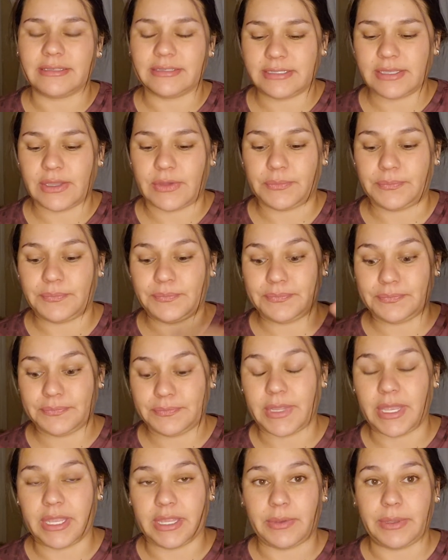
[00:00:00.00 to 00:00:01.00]
So
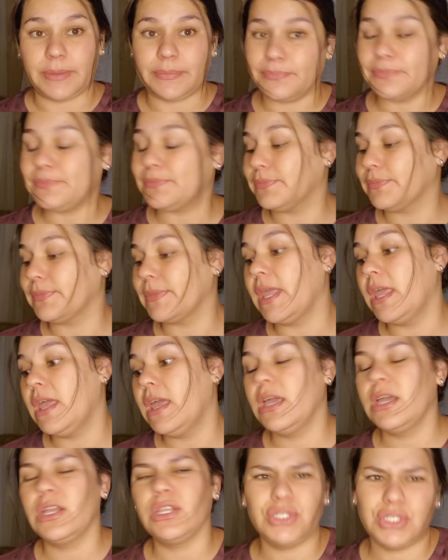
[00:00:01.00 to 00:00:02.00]
anyway,
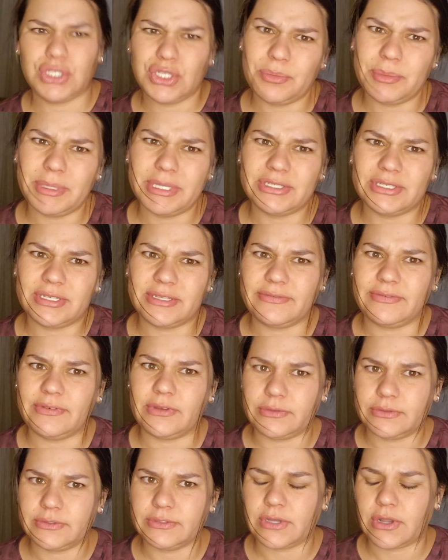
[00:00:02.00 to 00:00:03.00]
too much
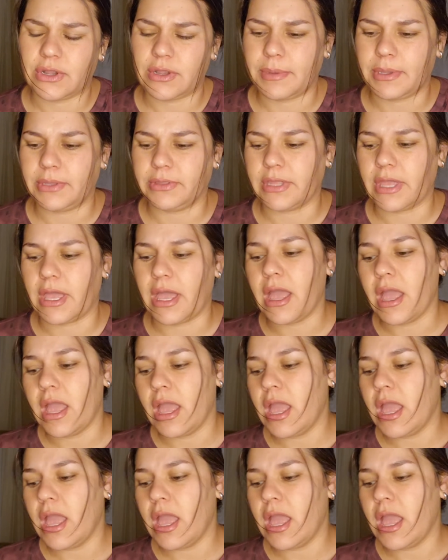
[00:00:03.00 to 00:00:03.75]
info, sorry about that.